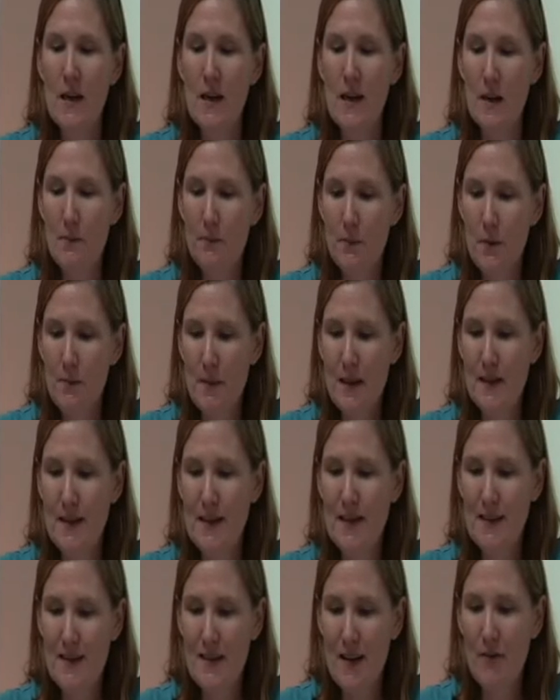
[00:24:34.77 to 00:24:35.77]

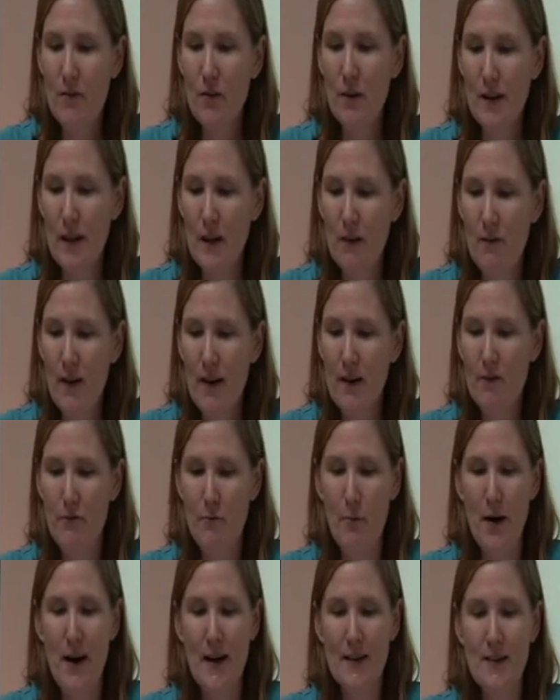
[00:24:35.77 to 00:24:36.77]
implementing several
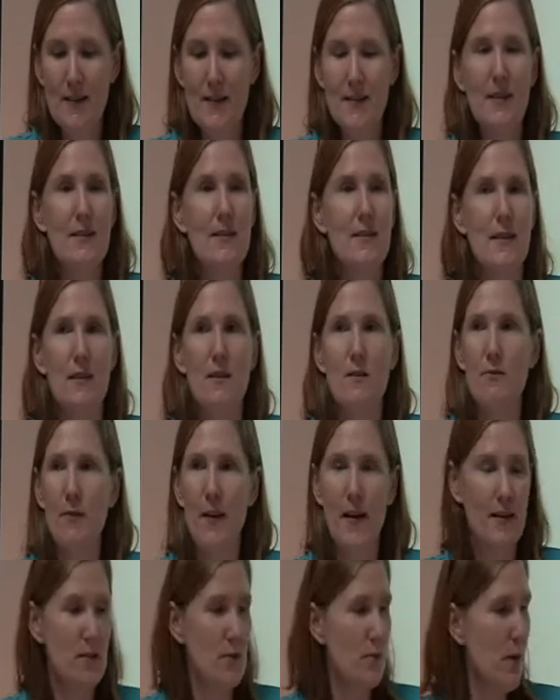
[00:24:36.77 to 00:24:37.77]
innovative practices into
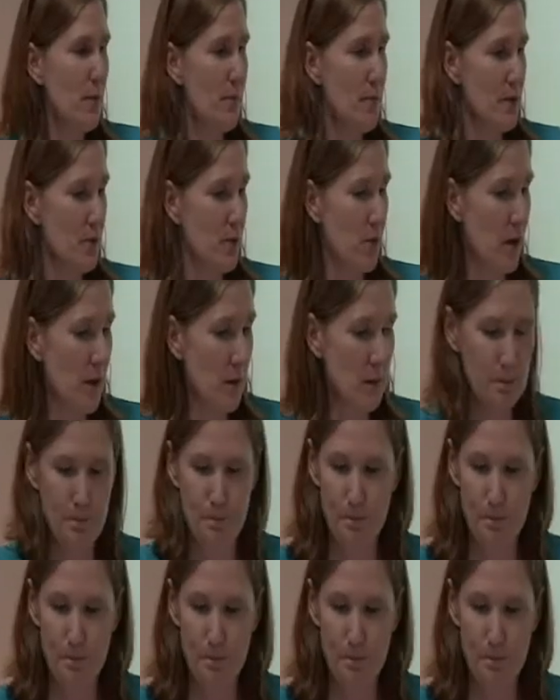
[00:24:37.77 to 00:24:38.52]
Fan's repertoire.